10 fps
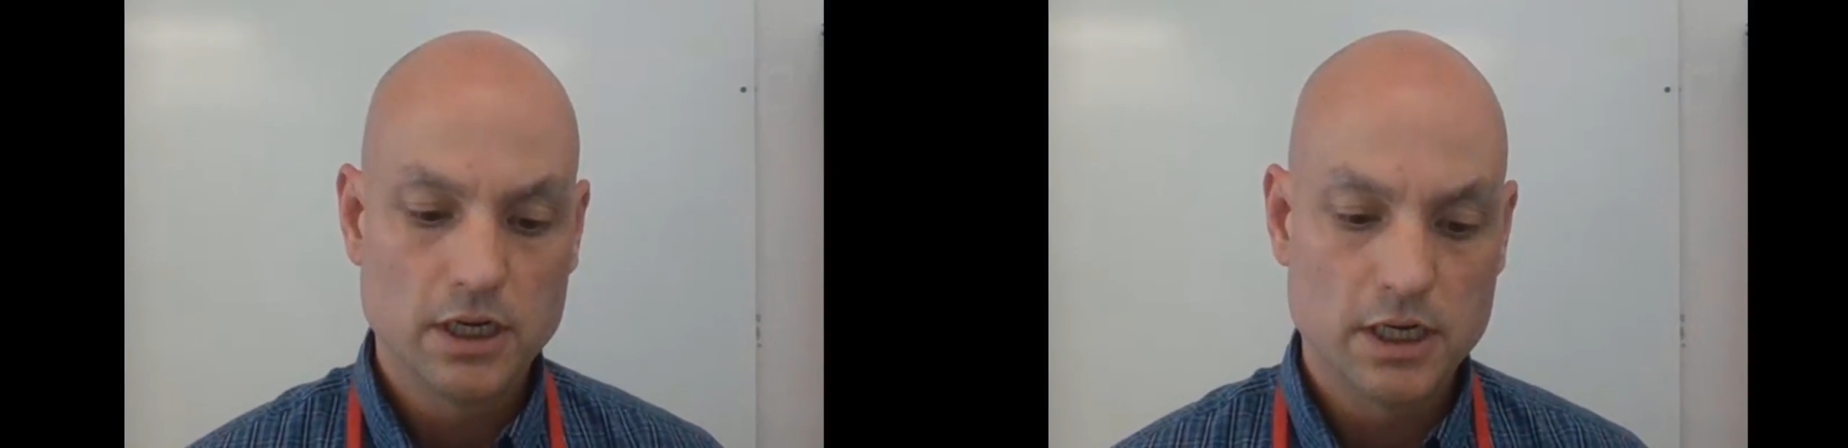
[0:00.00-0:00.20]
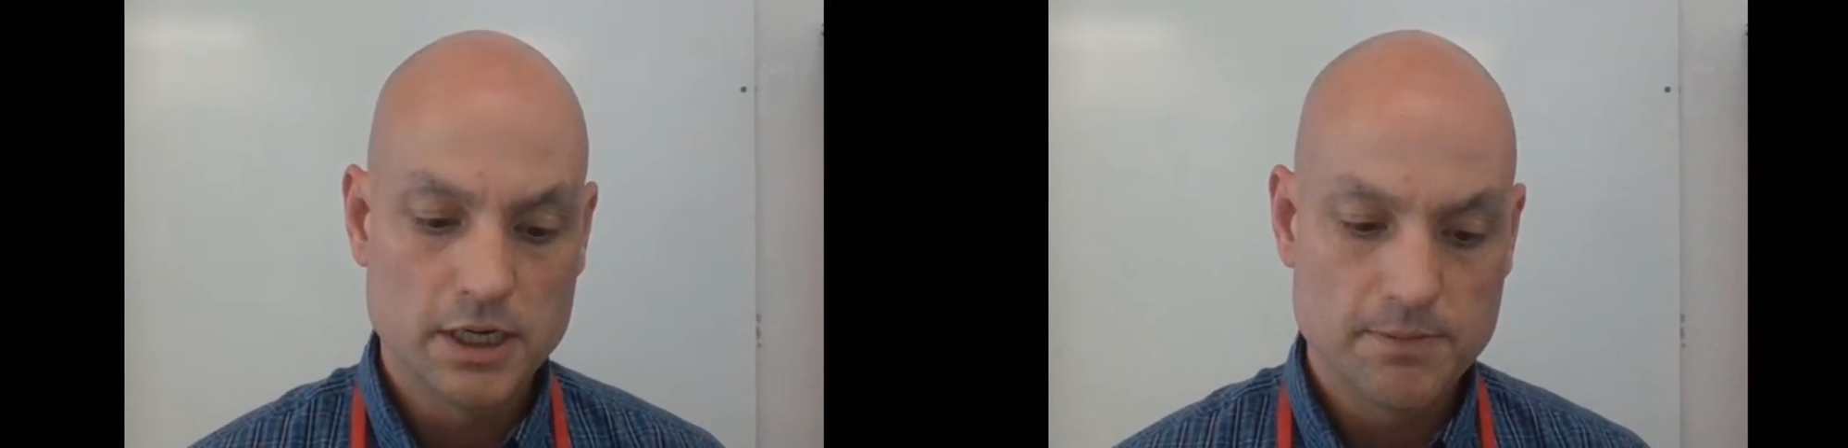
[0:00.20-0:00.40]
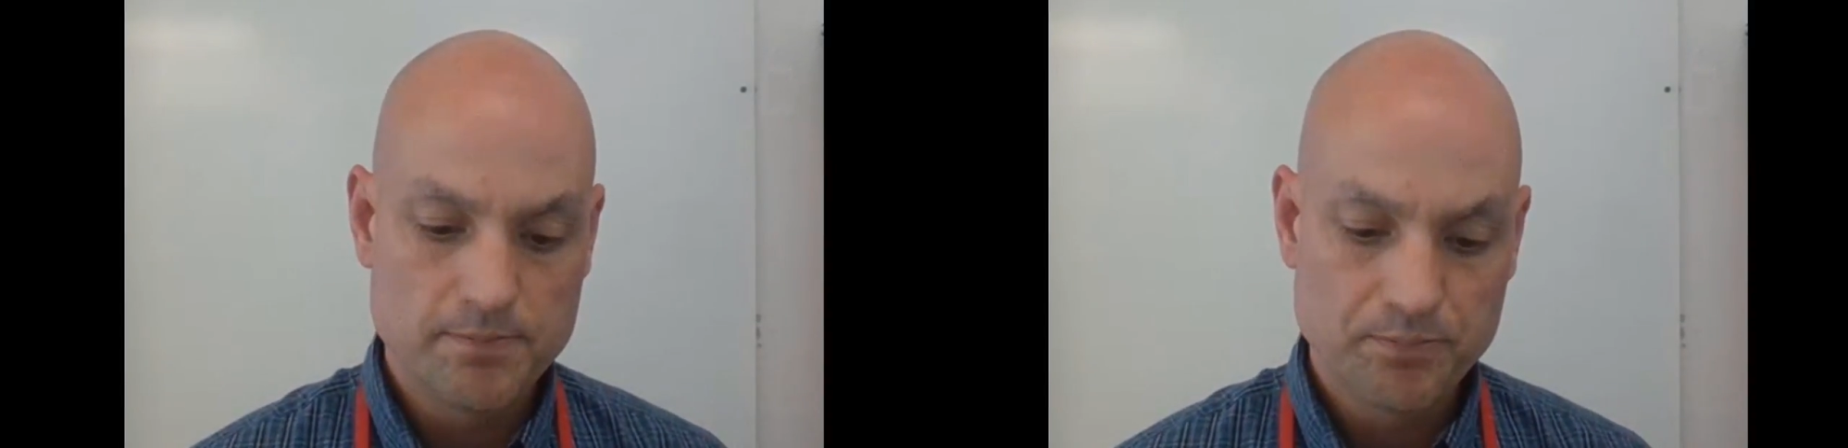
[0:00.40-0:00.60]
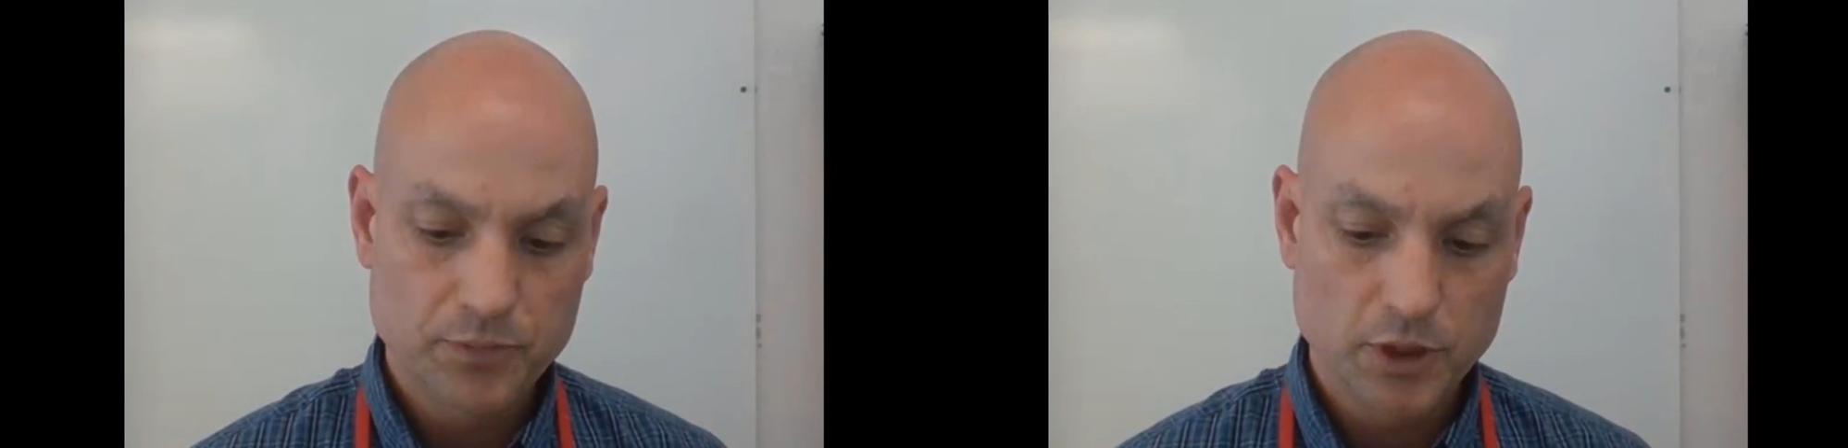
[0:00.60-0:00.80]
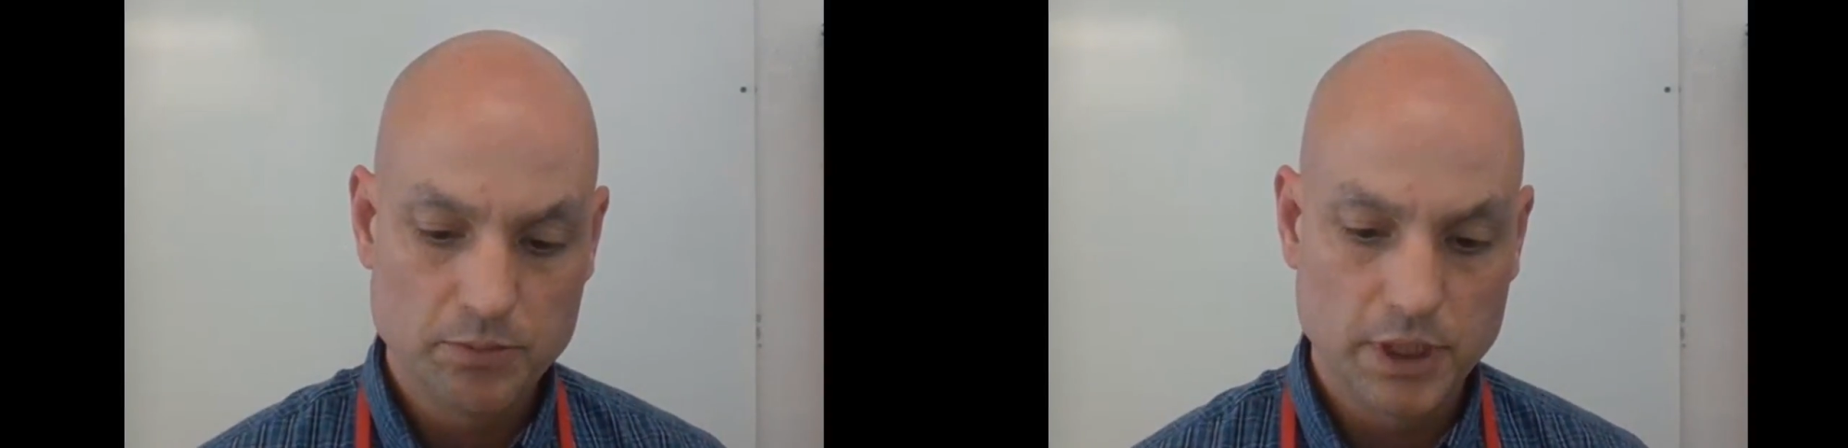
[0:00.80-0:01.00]

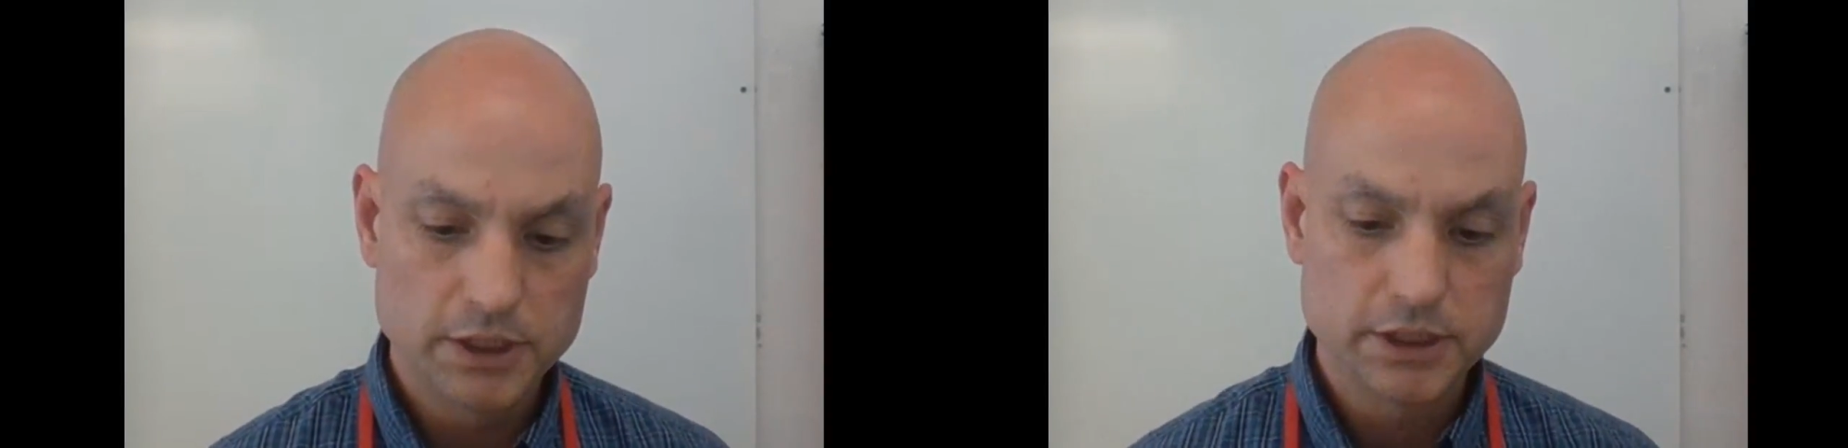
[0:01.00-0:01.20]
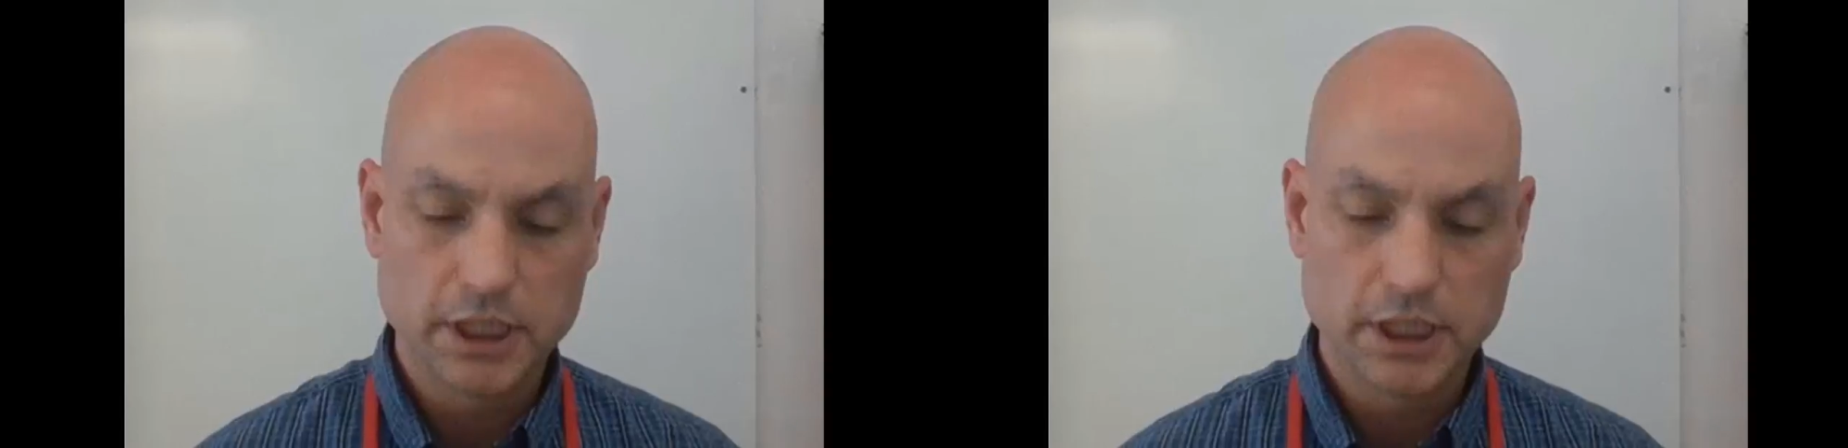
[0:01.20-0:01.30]
But